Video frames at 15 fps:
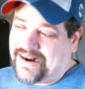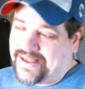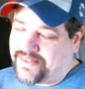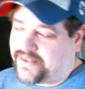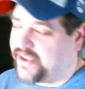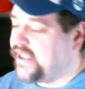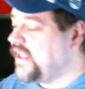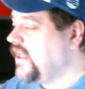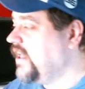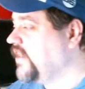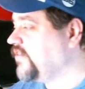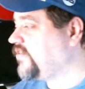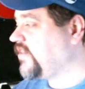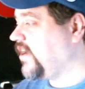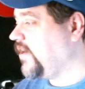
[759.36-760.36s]
Nothing.
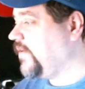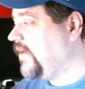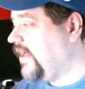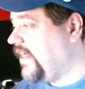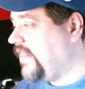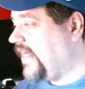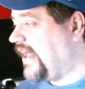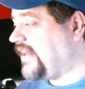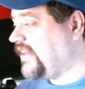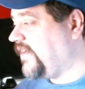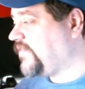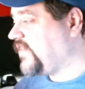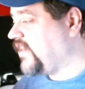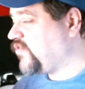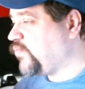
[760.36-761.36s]
So that
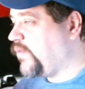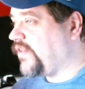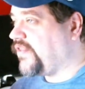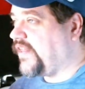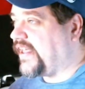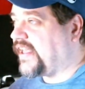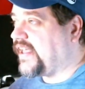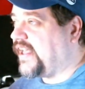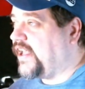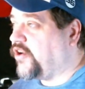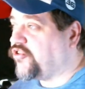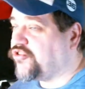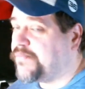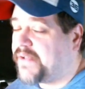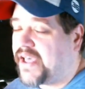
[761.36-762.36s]
left us with like
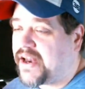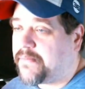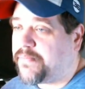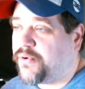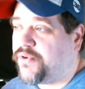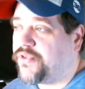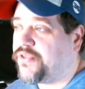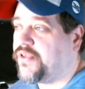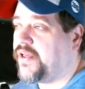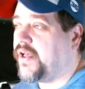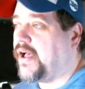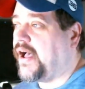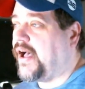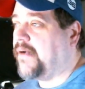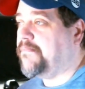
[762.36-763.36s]
Aoshima had a booth,
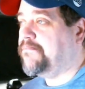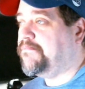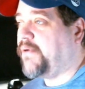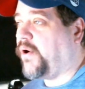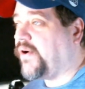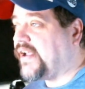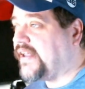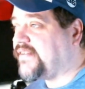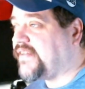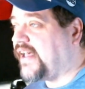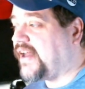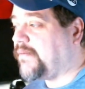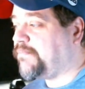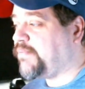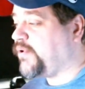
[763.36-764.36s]
uh, Belkit's had a